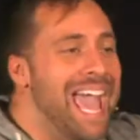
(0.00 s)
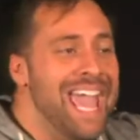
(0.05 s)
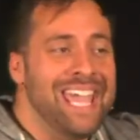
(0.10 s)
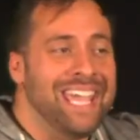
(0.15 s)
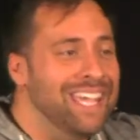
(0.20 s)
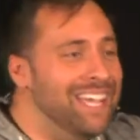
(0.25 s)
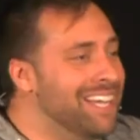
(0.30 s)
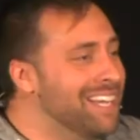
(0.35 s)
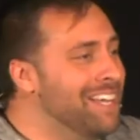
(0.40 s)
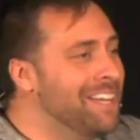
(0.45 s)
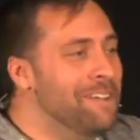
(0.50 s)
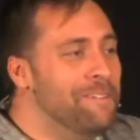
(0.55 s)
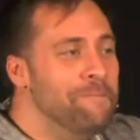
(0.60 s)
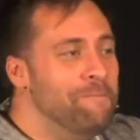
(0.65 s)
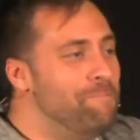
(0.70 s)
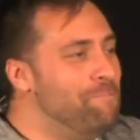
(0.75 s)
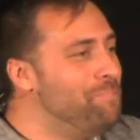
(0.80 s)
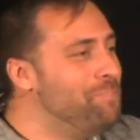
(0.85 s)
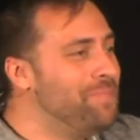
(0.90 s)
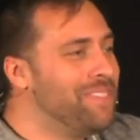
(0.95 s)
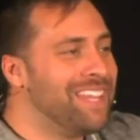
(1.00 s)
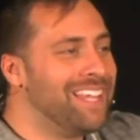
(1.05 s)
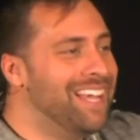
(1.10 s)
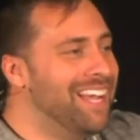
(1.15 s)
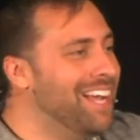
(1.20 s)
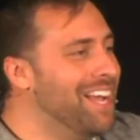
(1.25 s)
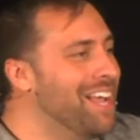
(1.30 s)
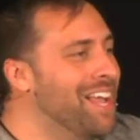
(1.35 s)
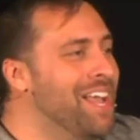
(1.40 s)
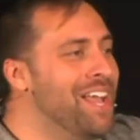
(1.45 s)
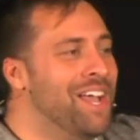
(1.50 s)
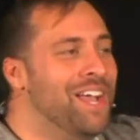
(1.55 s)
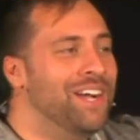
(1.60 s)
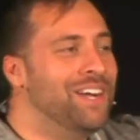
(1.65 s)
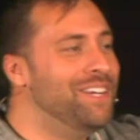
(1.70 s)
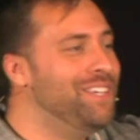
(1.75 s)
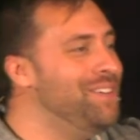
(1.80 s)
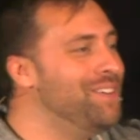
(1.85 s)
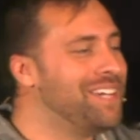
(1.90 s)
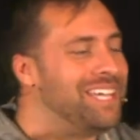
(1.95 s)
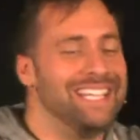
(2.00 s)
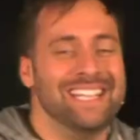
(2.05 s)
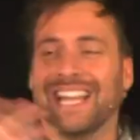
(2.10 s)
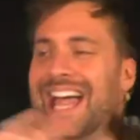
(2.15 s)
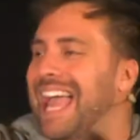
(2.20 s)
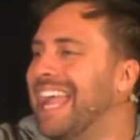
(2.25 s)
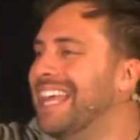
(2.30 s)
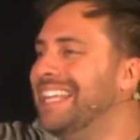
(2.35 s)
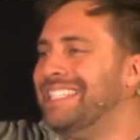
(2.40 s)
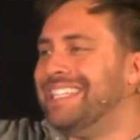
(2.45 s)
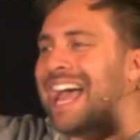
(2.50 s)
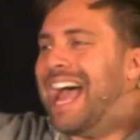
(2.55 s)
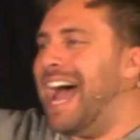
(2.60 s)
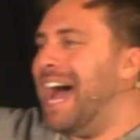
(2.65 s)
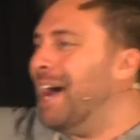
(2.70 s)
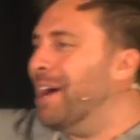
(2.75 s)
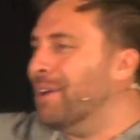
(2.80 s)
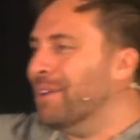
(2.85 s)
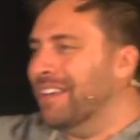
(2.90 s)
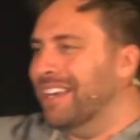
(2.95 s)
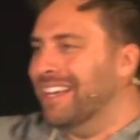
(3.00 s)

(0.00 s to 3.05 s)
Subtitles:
You can lay it down.